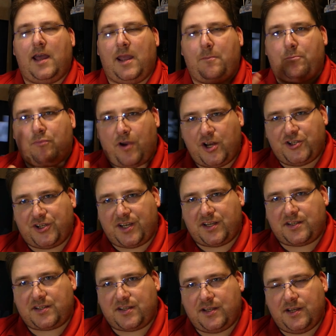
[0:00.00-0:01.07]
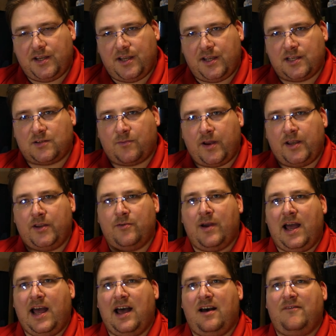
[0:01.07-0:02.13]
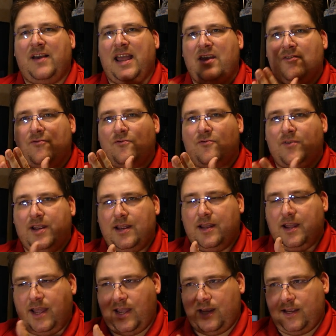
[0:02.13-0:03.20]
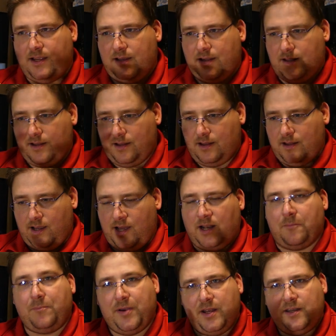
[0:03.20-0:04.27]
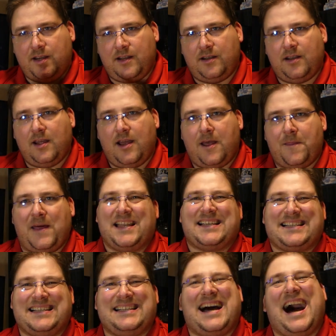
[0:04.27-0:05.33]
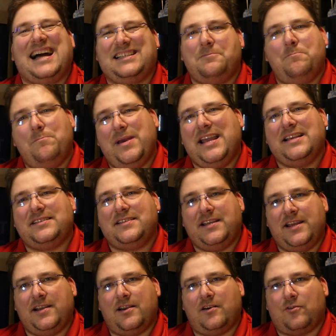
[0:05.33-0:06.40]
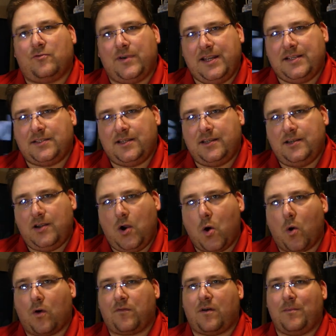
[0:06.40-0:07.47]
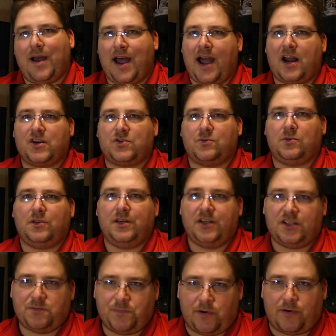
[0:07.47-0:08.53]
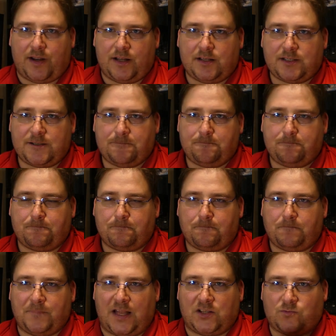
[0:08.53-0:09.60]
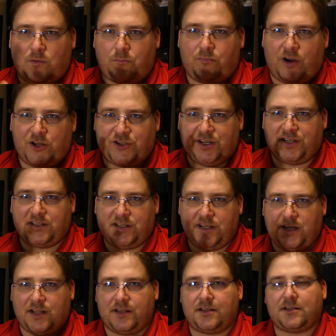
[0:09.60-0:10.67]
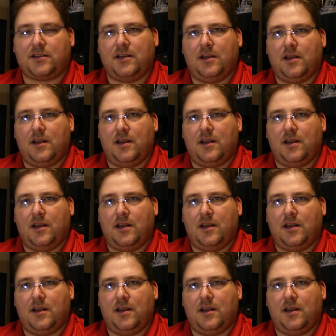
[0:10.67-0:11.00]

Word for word: A prejudiced is when you have a, re a an opinion that is not based in reason or from actual experience. That's what prejudice is.